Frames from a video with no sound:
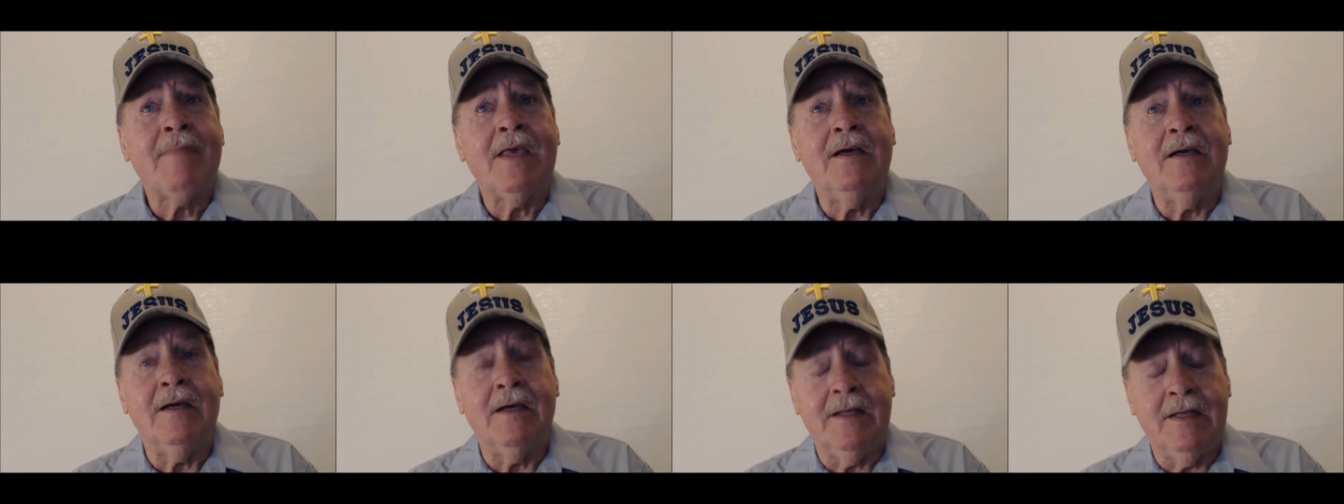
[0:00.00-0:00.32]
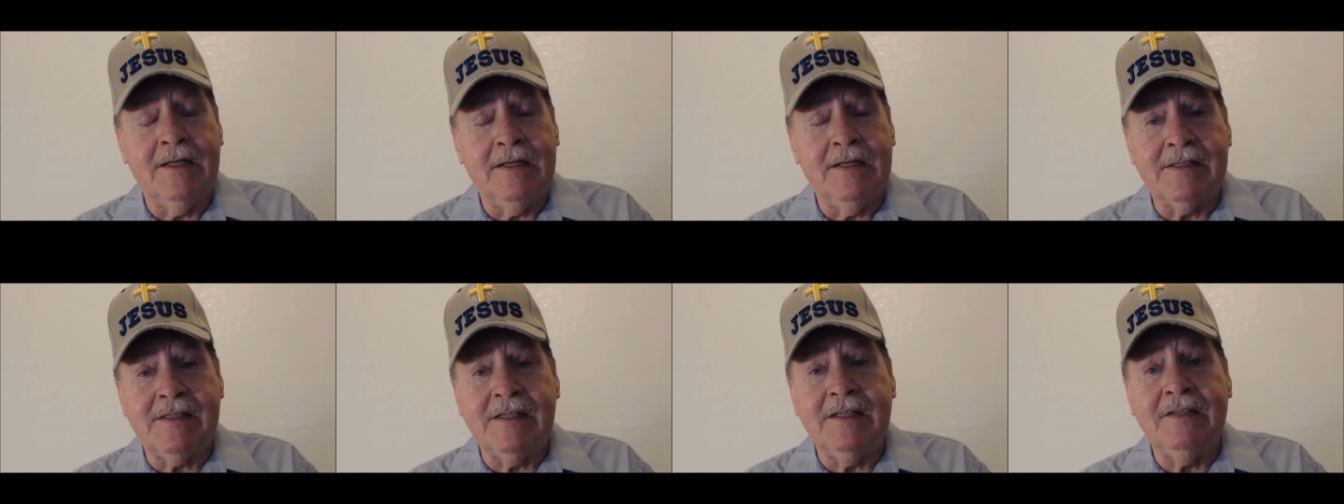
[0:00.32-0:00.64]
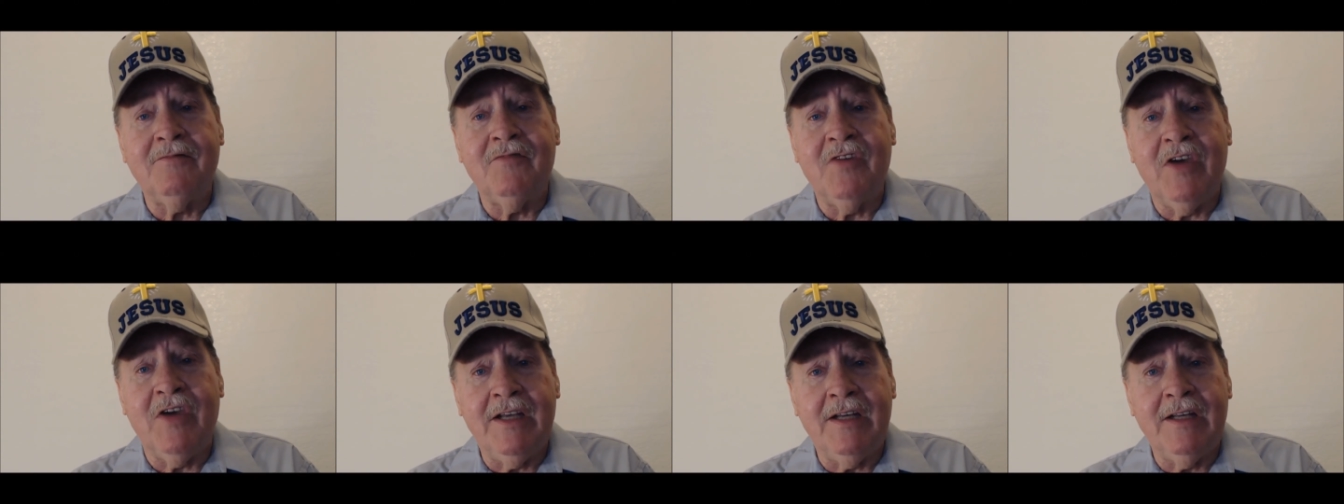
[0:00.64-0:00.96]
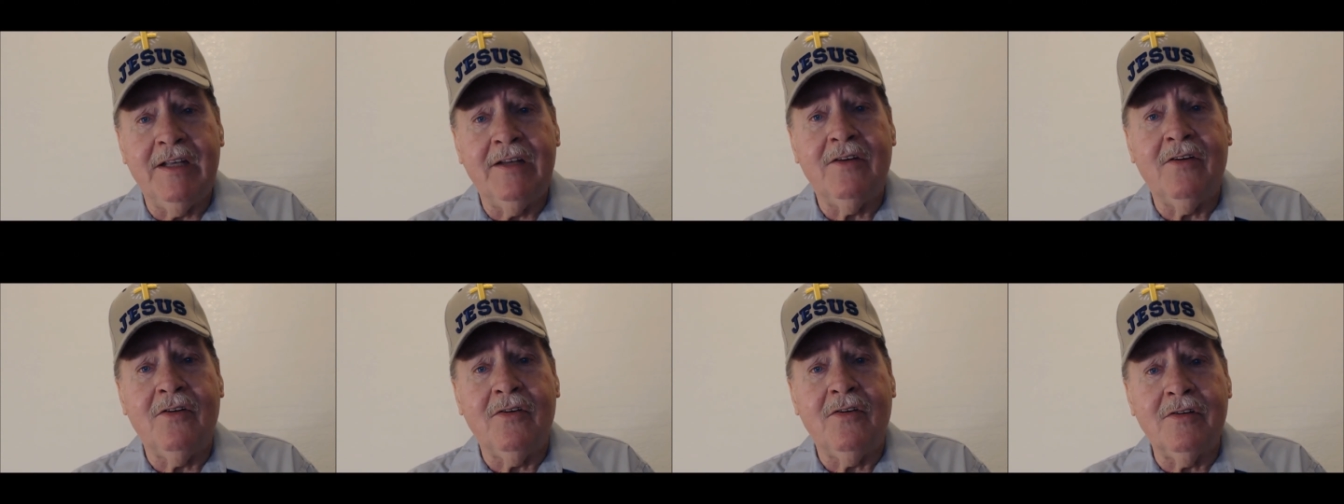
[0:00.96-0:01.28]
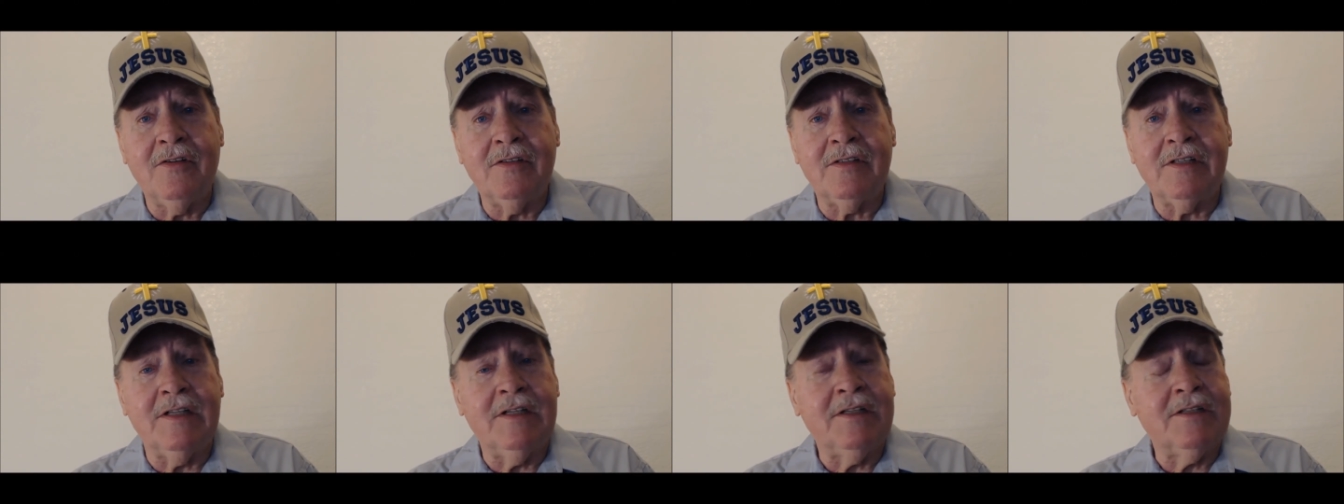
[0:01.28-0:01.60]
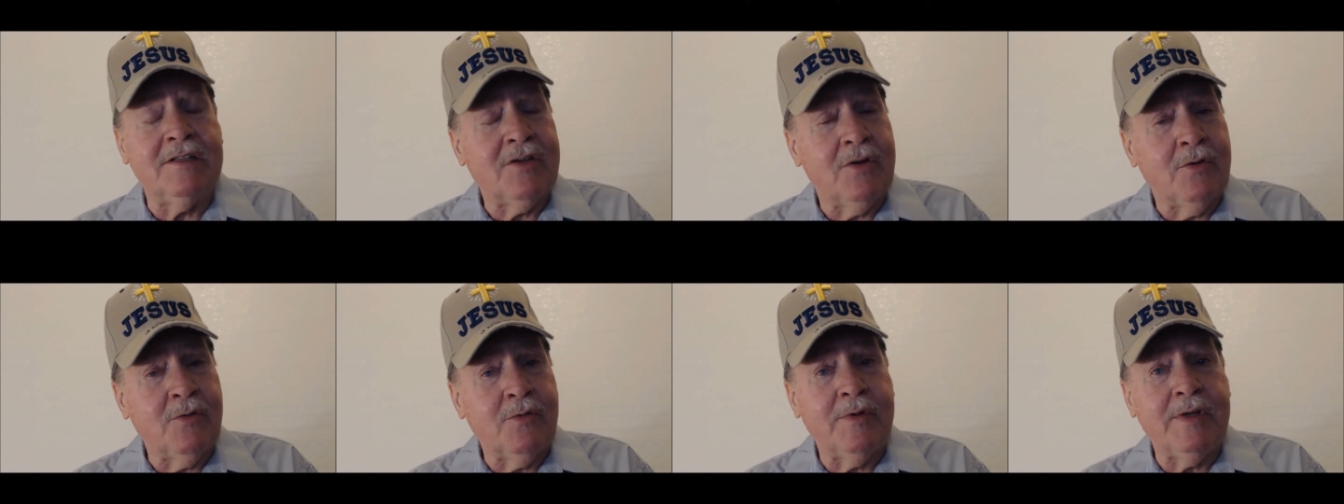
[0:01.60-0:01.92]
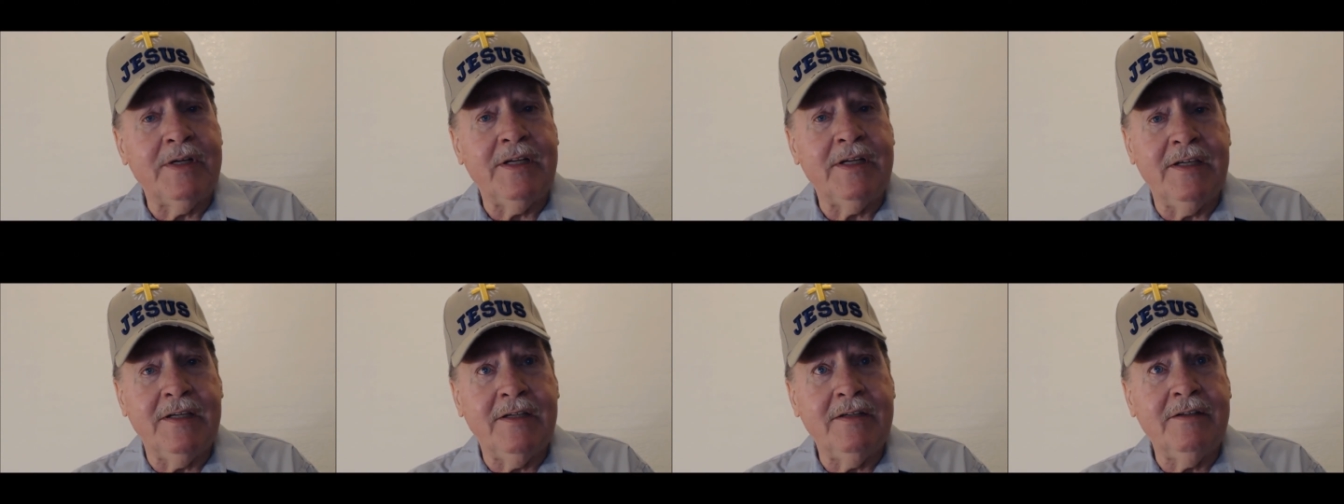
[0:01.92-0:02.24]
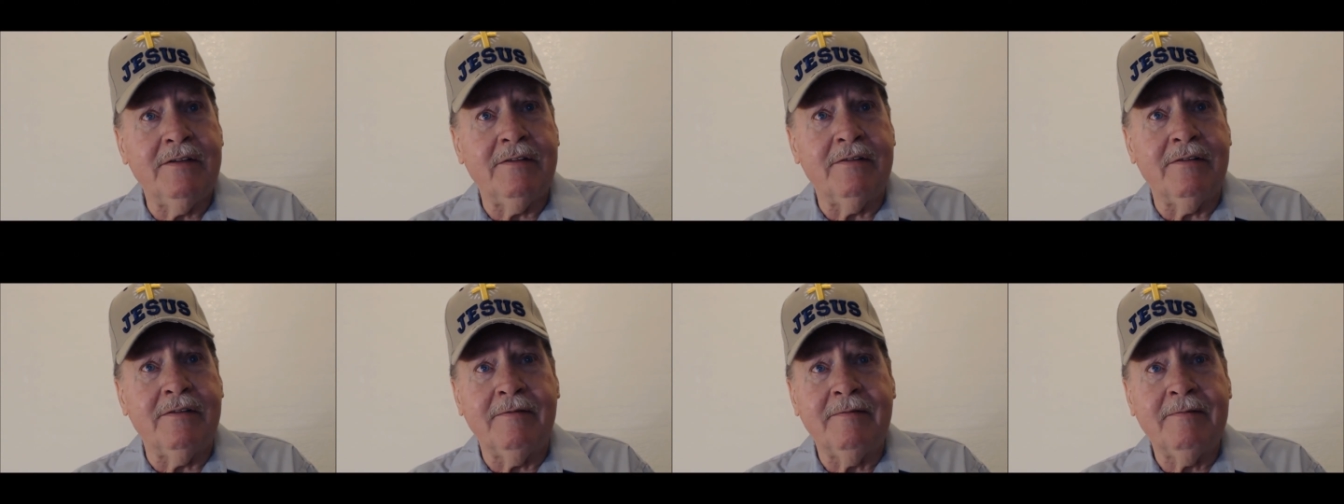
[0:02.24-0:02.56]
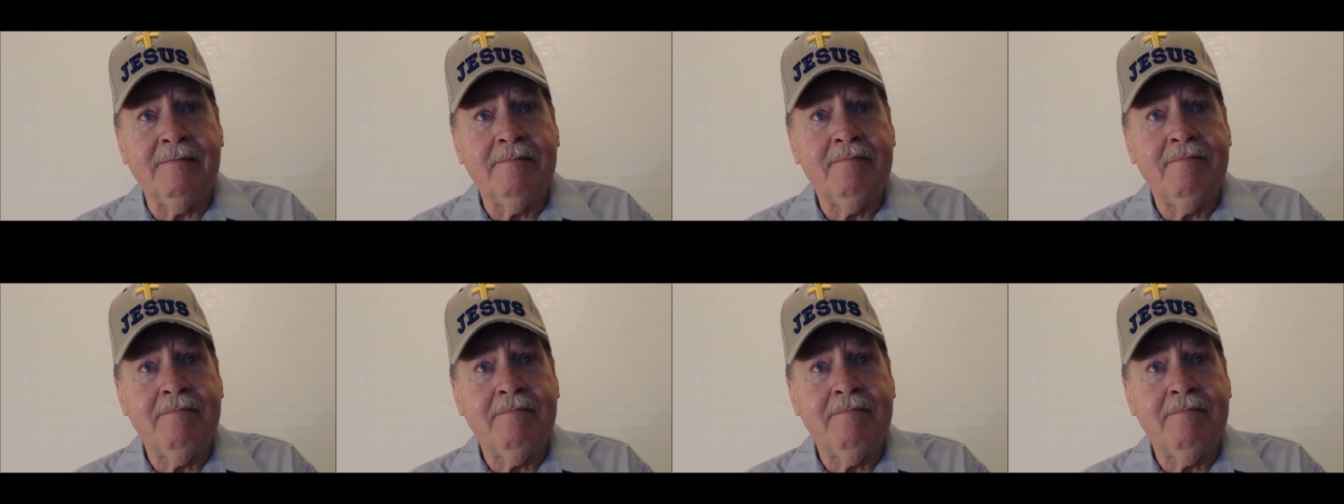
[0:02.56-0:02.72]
and it's invaded ours. It's already here.